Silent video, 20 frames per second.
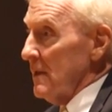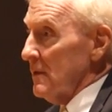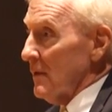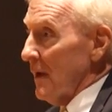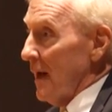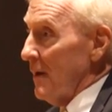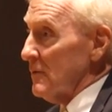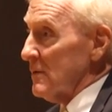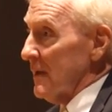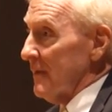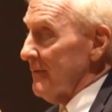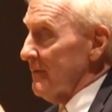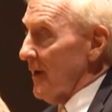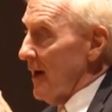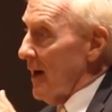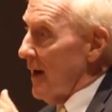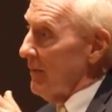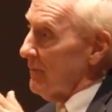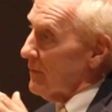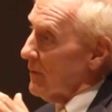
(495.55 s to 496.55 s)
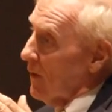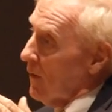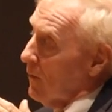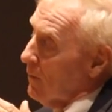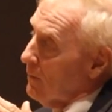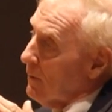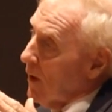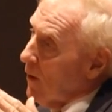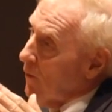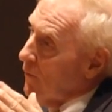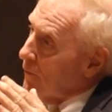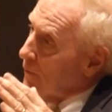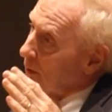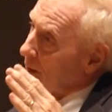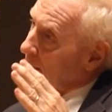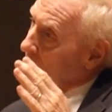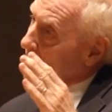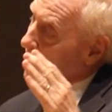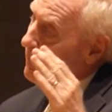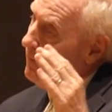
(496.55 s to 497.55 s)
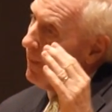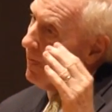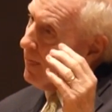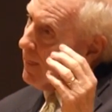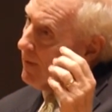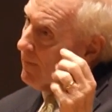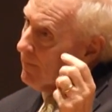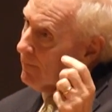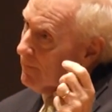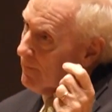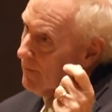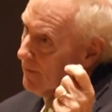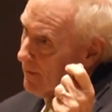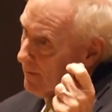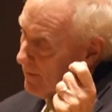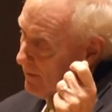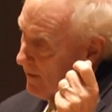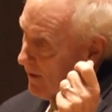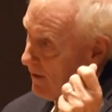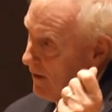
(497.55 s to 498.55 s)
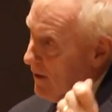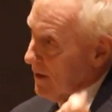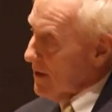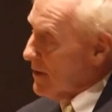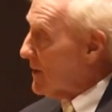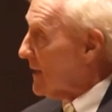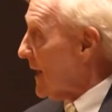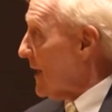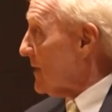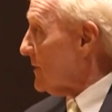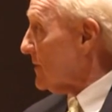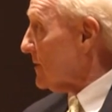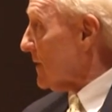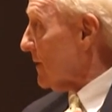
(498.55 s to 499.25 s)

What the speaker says: so I was involved on both the early stages